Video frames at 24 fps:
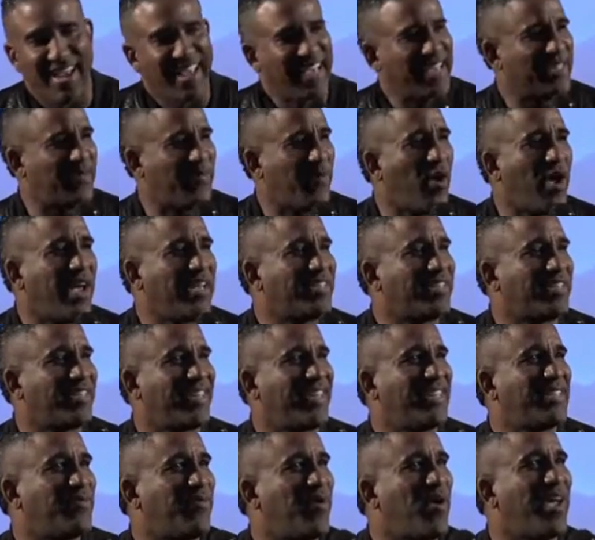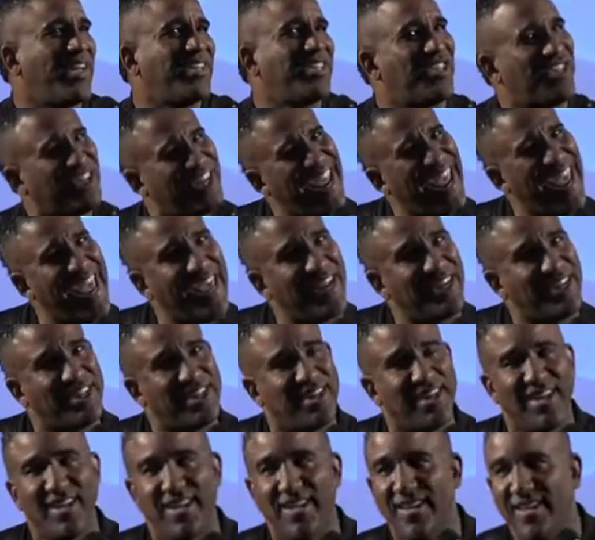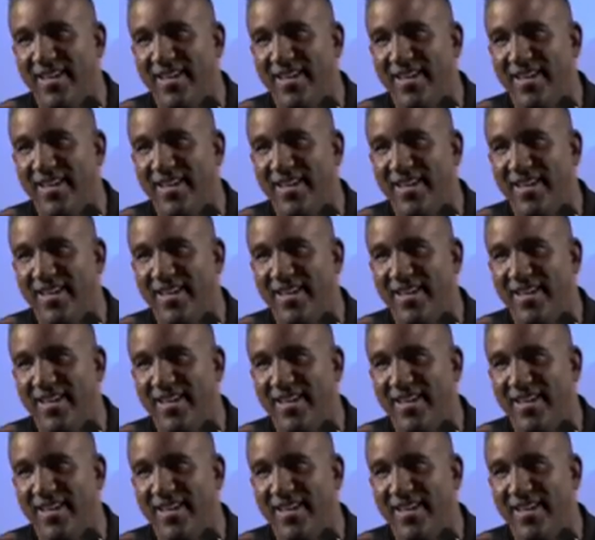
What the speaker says: his voice changed.